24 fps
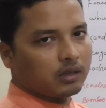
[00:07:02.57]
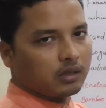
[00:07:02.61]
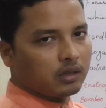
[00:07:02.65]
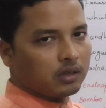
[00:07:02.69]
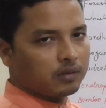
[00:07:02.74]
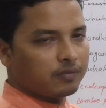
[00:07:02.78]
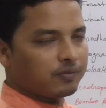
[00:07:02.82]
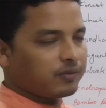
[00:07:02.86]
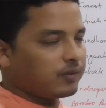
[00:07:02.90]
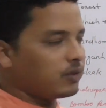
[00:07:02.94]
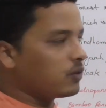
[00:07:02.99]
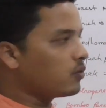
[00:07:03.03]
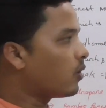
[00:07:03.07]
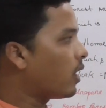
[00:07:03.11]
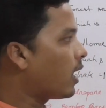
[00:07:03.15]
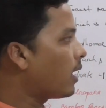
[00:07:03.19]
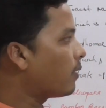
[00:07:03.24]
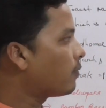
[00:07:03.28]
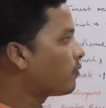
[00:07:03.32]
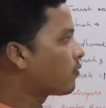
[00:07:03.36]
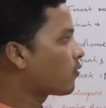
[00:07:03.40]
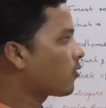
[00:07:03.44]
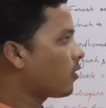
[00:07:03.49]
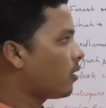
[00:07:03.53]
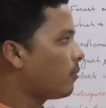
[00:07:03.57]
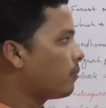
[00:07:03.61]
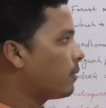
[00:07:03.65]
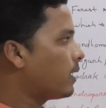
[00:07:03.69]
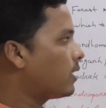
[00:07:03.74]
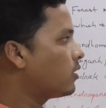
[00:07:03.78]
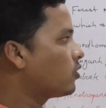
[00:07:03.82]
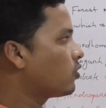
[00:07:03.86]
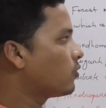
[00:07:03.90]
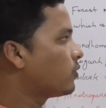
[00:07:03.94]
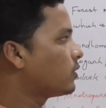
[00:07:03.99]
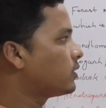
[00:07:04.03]
If you have
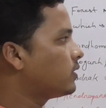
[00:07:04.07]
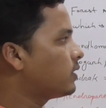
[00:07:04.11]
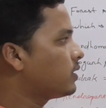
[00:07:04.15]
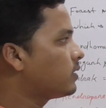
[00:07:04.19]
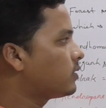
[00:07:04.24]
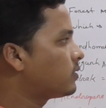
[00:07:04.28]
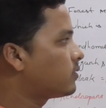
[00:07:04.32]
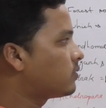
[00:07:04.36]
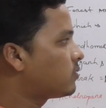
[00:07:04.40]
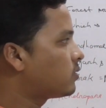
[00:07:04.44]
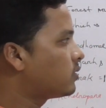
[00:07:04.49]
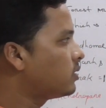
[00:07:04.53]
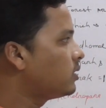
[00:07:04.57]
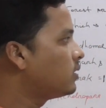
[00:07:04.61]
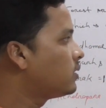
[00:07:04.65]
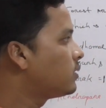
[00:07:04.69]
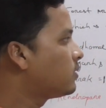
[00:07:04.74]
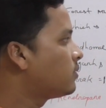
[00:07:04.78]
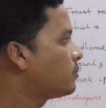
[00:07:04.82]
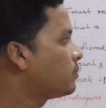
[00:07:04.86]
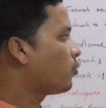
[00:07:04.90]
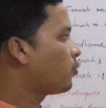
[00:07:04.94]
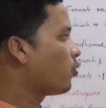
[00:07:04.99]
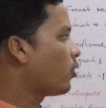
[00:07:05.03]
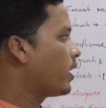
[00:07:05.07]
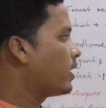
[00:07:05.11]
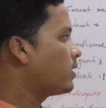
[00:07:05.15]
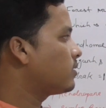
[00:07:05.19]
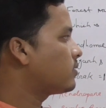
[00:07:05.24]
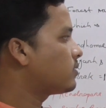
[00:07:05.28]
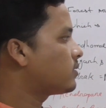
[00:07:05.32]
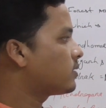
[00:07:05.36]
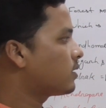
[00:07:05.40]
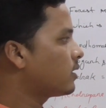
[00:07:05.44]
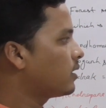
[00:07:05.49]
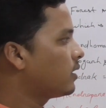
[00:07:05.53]
command over these three
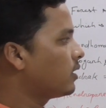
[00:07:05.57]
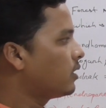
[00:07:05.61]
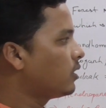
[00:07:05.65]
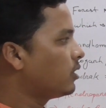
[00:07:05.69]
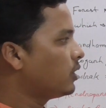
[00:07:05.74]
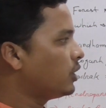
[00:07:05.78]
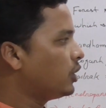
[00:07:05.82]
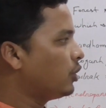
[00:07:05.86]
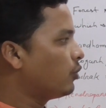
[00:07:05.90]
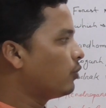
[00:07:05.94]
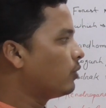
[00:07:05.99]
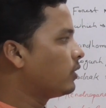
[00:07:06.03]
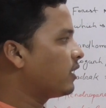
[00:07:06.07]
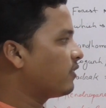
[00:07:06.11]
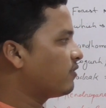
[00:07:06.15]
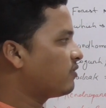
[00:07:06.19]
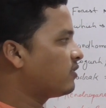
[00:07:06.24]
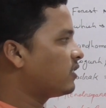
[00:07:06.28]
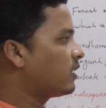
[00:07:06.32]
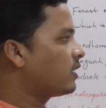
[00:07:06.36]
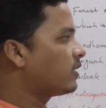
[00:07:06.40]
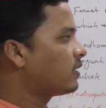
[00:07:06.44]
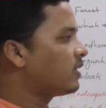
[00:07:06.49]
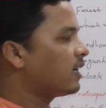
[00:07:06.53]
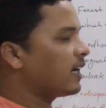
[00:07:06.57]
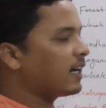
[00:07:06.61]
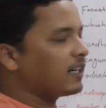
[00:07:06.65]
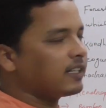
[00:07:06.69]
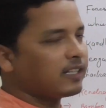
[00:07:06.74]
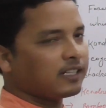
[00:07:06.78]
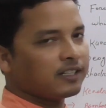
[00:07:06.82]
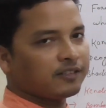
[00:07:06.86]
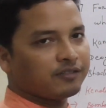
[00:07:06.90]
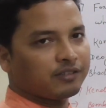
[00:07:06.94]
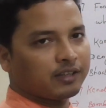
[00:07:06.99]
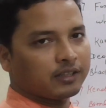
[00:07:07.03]
points, you will definitely
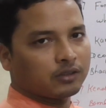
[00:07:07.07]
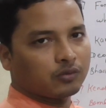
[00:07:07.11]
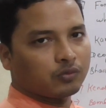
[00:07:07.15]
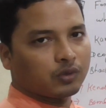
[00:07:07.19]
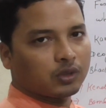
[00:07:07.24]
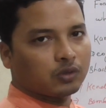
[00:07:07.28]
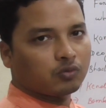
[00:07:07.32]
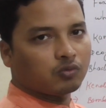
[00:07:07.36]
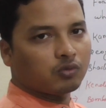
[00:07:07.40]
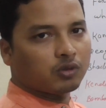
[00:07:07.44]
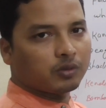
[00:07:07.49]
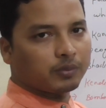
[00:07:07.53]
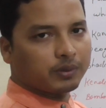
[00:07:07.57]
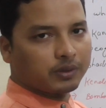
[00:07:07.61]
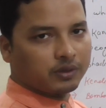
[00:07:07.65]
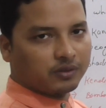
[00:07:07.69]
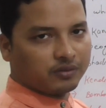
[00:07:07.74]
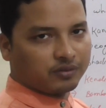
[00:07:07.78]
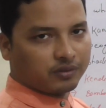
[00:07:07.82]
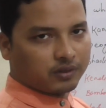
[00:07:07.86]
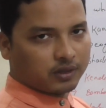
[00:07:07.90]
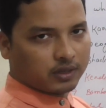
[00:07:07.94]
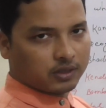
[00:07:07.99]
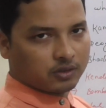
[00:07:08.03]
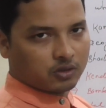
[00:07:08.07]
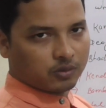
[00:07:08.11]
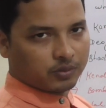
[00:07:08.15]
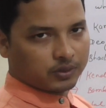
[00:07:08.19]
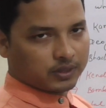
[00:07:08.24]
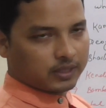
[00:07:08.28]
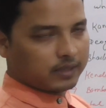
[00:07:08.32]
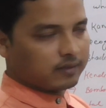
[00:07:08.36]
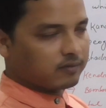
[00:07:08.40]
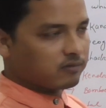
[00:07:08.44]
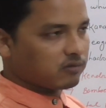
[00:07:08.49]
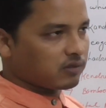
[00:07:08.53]
identify the what would be the forest
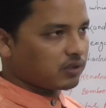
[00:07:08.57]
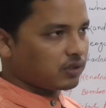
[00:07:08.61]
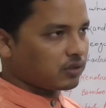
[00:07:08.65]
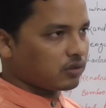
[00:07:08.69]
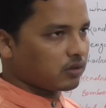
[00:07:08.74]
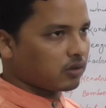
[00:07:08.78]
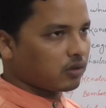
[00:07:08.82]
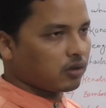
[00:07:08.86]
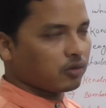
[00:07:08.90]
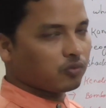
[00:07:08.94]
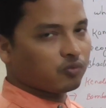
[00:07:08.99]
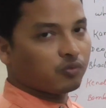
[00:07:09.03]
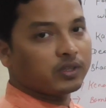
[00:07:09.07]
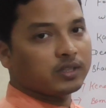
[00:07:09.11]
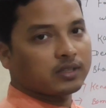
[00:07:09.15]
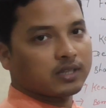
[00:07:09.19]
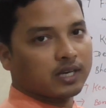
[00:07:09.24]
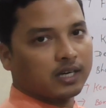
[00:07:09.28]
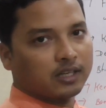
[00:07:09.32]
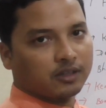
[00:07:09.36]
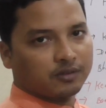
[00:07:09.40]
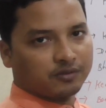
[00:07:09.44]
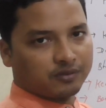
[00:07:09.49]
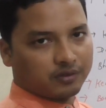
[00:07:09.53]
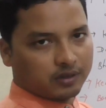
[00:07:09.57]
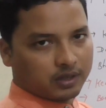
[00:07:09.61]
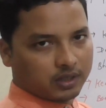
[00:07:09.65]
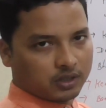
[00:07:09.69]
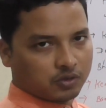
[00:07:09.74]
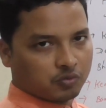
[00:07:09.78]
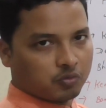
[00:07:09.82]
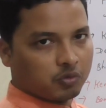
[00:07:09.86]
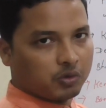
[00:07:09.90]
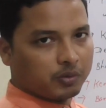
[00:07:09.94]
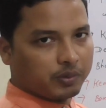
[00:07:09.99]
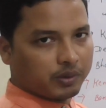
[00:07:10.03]
over that region or which kind of
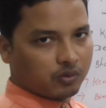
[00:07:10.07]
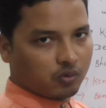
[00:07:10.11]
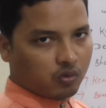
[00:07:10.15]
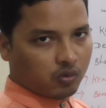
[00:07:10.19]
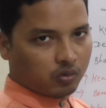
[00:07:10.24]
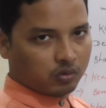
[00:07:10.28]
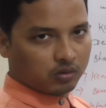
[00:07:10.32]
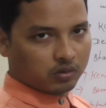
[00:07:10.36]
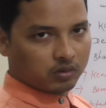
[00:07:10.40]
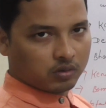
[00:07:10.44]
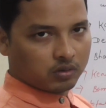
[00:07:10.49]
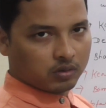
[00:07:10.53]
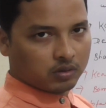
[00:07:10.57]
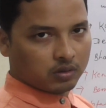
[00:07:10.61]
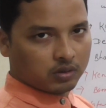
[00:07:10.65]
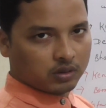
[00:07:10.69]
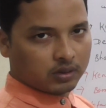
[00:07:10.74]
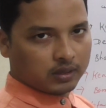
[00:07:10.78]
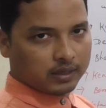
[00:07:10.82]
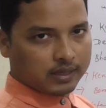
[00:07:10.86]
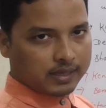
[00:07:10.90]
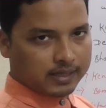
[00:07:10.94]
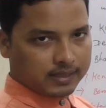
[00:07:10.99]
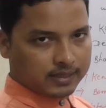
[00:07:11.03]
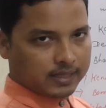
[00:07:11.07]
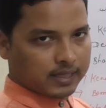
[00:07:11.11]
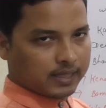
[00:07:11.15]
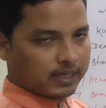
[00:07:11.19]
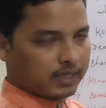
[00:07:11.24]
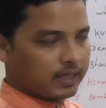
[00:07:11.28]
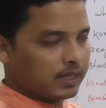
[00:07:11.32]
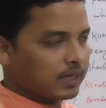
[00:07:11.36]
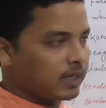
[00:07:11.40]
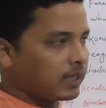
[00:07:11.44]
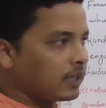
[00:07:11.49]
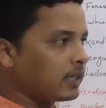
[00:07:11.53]
forest would be grown
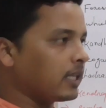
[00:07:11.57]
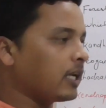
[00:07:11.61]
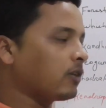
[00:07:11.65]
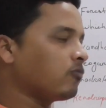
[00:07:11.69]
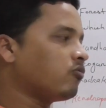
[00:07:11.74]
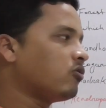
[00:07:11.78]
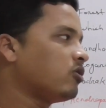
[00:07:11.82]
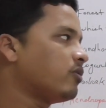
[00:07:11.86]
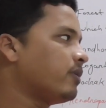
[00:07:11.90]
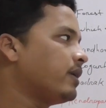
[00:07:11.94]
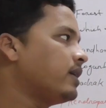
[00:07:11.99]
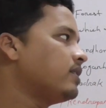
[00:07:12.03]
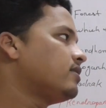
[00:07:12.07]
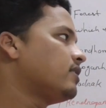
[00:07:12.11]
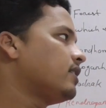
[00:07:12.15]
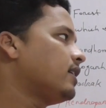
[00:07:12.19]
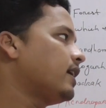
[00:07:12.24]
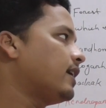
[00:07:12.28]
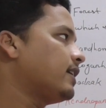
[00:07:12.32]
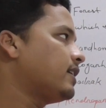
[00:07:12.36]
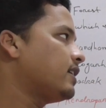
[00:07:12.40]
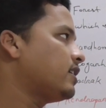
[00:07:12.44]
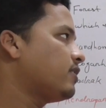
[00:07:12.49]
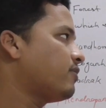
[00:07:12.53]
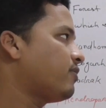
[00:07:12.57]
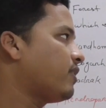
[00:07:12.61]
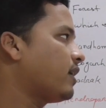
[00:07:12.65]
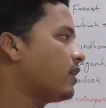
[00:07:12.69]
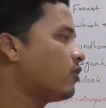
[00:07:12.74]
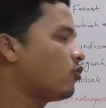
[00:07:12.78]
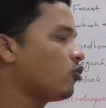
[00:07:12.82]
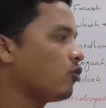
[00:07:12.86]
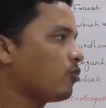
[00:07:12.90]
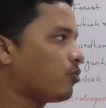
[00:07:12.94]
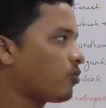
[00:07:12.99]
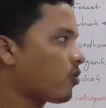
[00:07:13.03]
easily. That would be easily
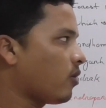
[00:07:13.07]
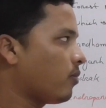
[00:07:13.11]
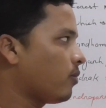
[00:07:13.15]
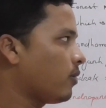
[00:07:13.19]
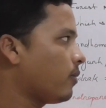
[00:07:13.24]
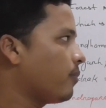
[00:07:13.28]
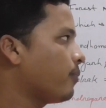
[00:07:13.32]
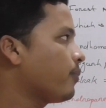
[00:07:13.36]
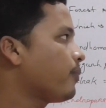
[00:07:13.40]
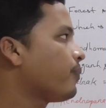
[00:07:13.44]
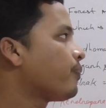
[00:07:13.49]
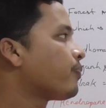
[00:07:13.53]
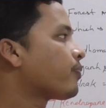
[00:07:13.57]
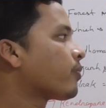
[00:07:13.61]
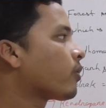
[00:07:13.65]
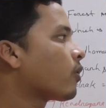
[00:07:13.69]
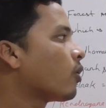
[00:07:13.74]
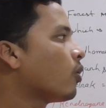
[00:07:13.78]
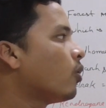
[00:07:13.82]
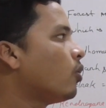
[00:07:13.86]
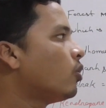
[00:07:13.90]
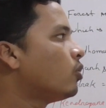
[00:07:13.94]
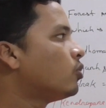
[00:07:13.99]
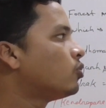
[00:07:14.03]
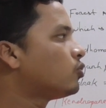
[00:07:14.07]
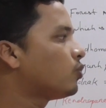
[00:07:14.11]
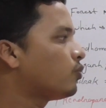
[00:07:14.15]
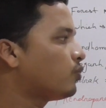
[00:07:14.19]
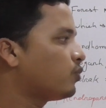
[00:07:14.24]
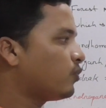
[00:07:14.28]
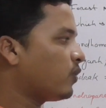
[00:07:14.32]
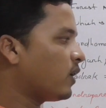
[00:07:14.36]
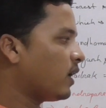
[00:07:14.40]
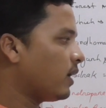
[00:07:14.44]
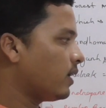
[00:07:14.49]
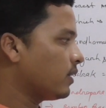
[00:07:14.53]
identified, no problem. So
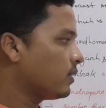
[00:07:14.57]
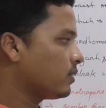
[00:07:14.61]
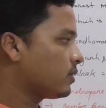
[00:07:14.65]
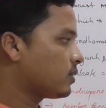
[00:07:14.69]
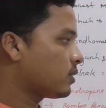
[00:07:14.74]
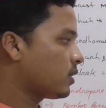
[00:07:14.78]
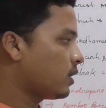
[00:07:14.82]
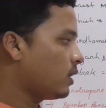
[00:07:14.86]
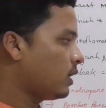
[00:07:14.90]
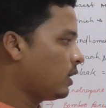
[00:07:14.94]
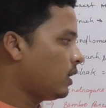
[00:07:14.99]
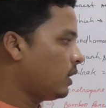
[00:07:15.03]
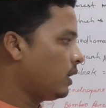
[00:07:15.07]
first,